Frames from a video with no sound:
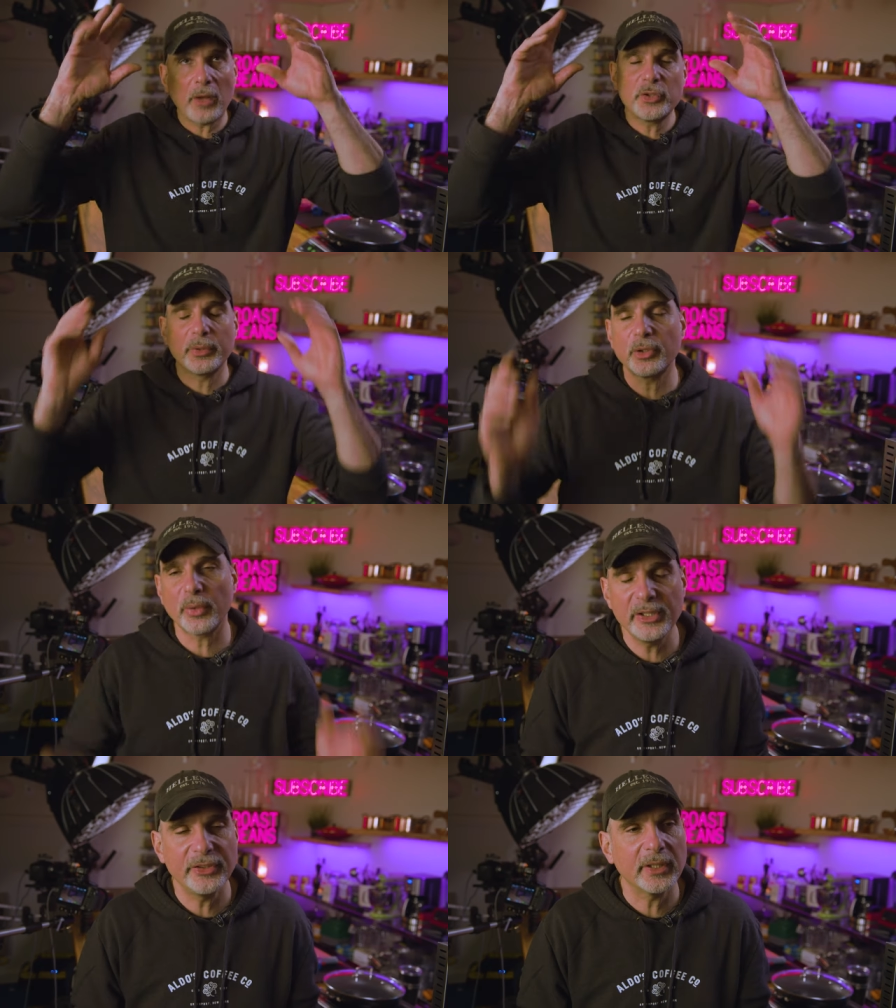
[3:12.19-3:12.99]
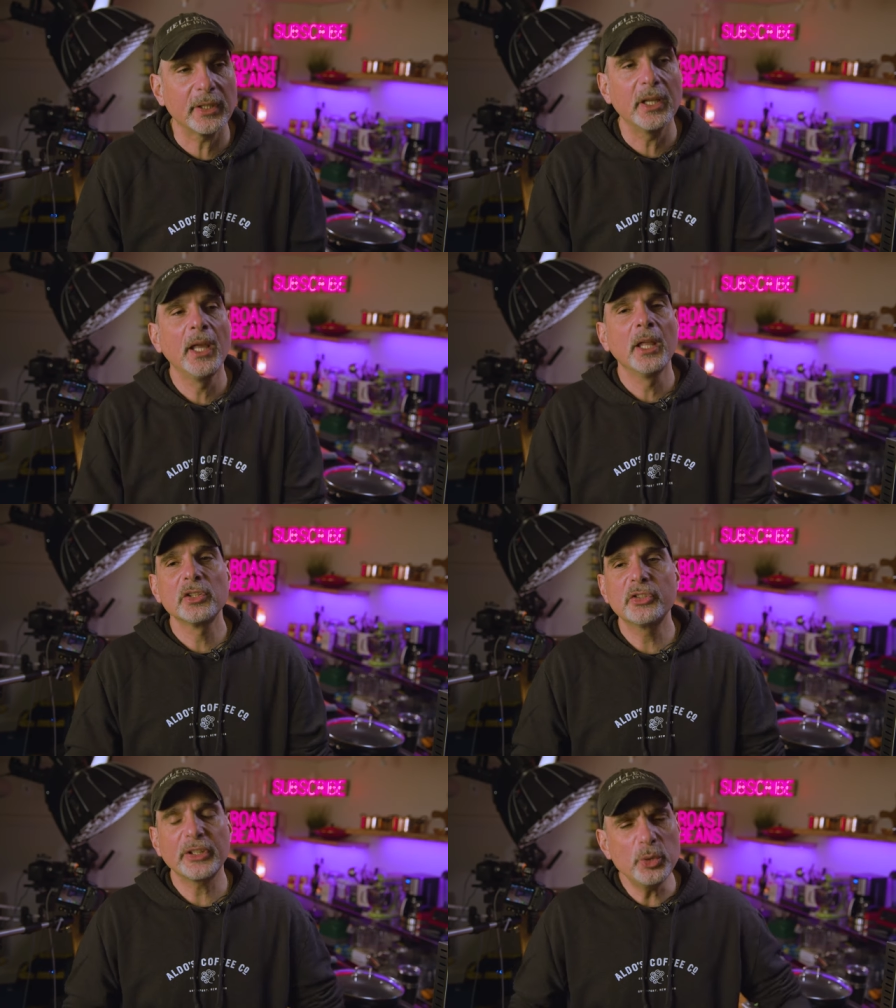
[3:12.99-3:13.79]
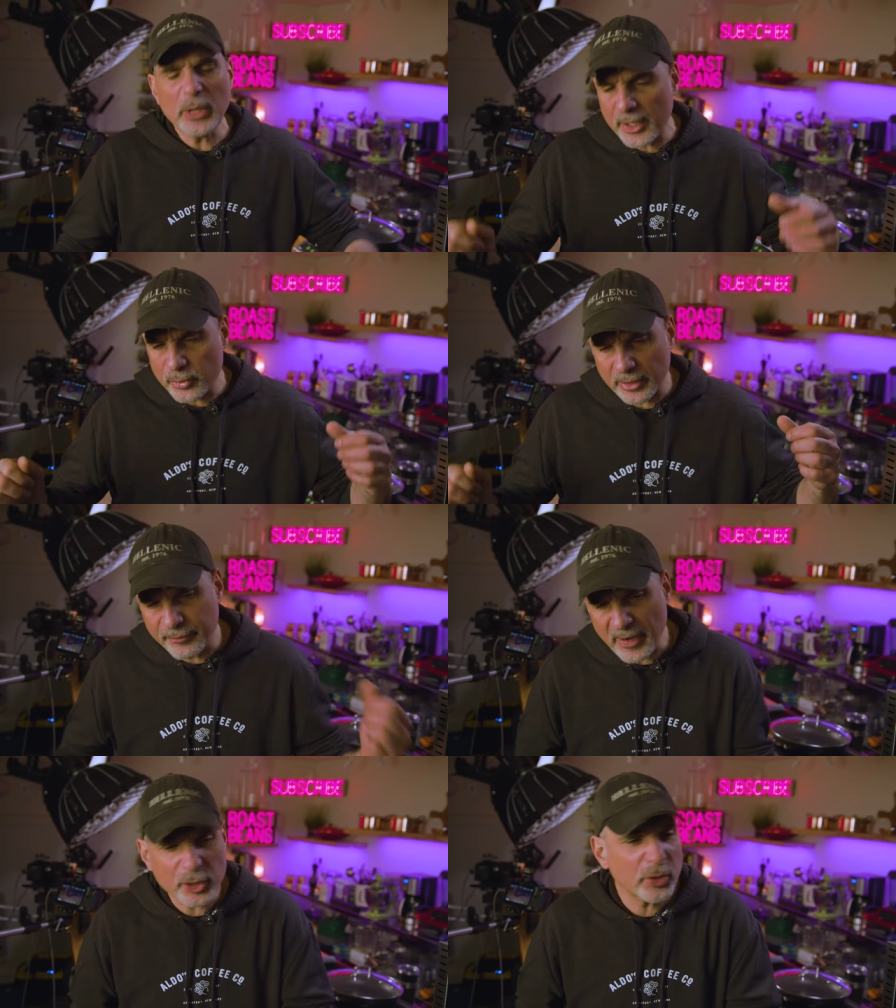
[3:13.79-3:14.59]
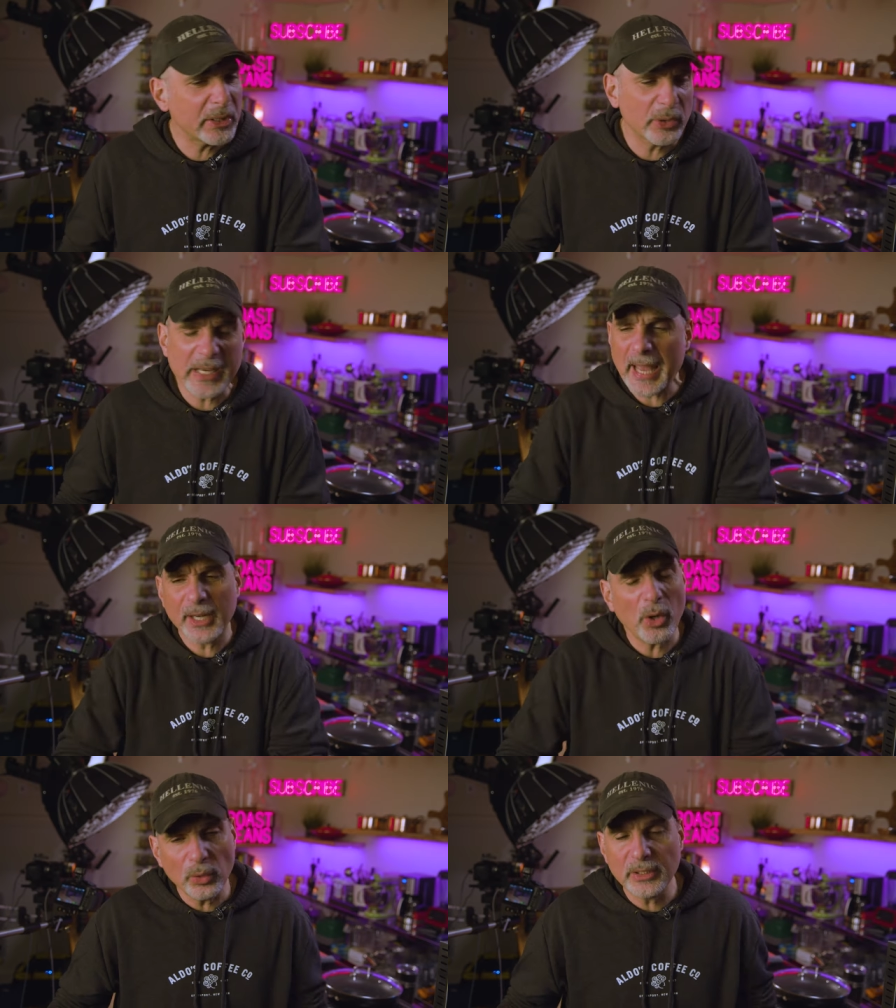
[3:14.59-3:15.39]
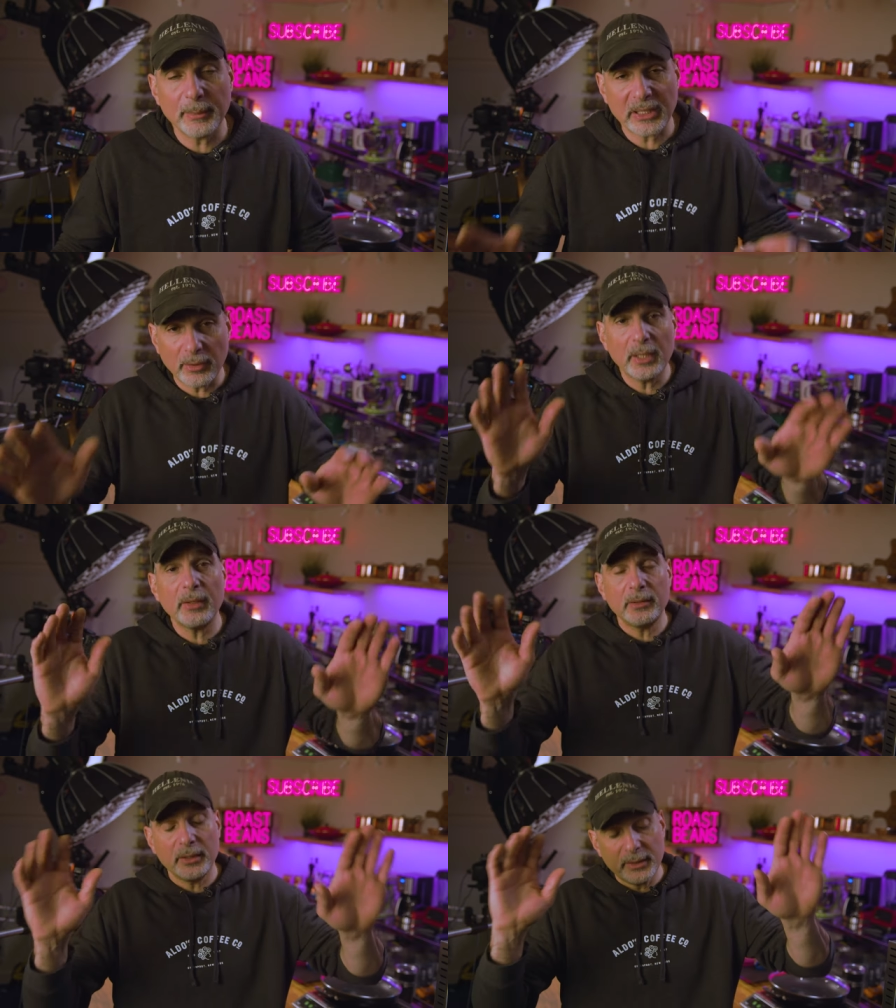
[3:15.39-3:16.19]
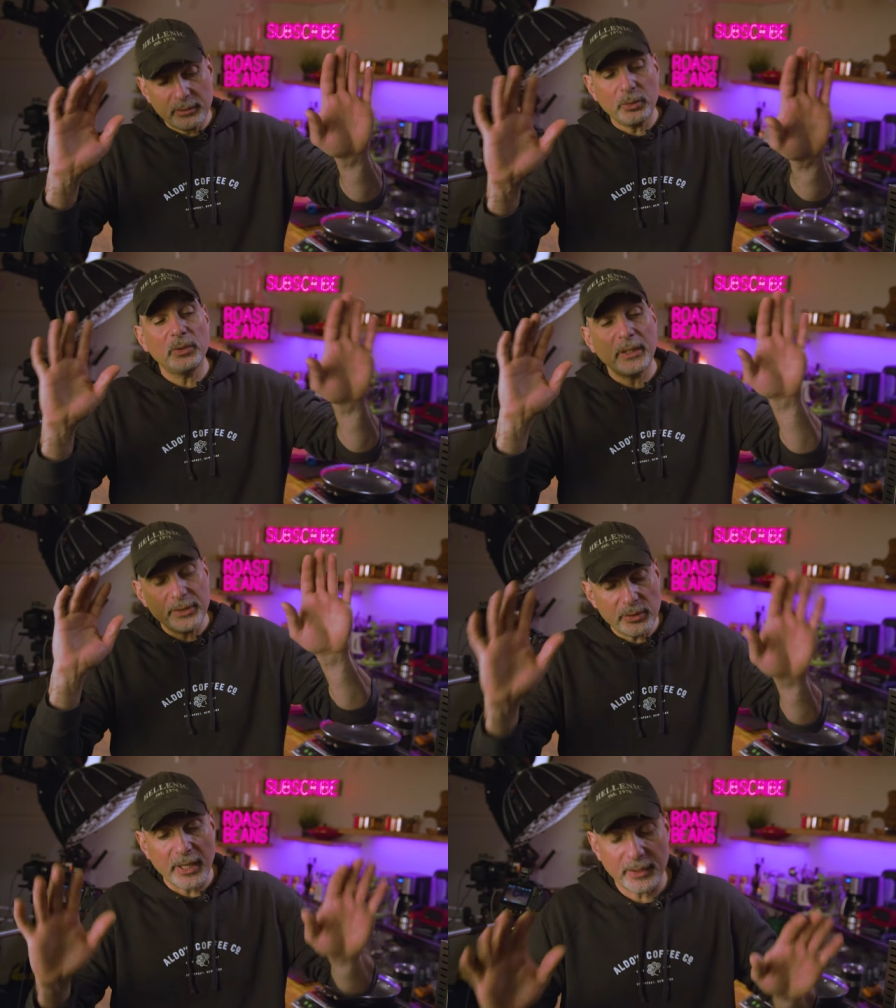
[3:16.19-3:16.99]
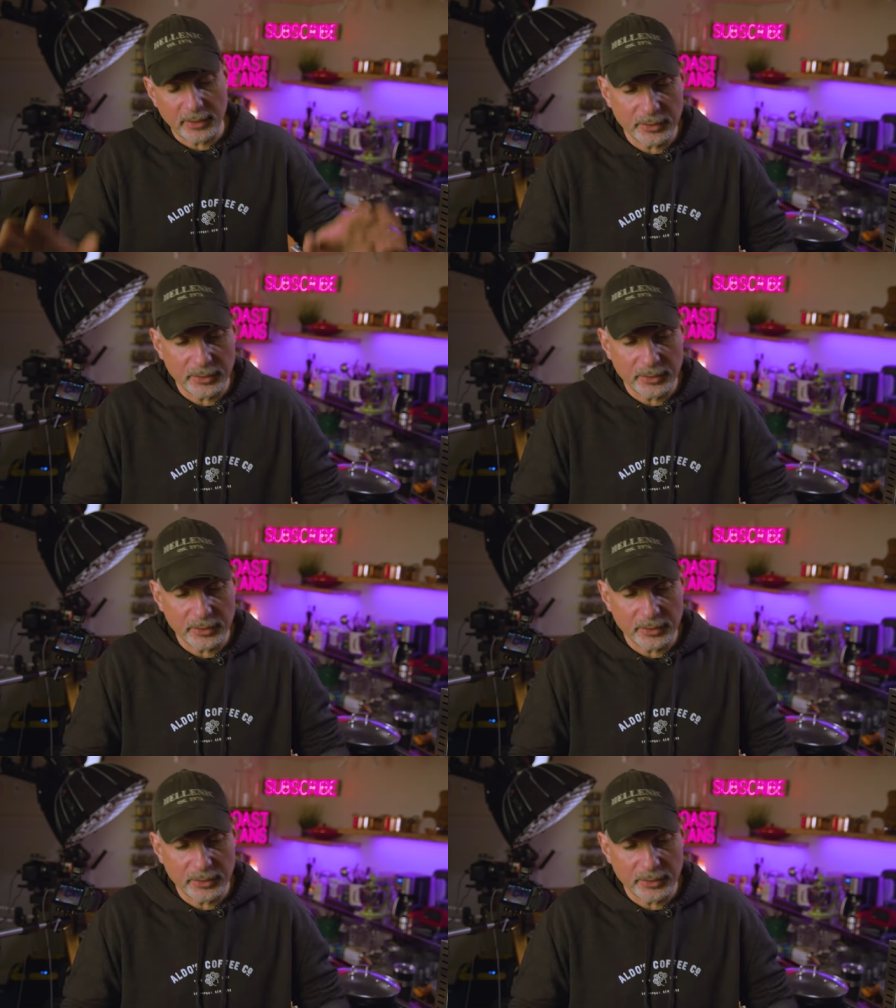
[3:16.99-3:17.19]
She went crazy, and she's like, "You got to drink fair trade organic only." I'm like, all right, cool. I'll do that.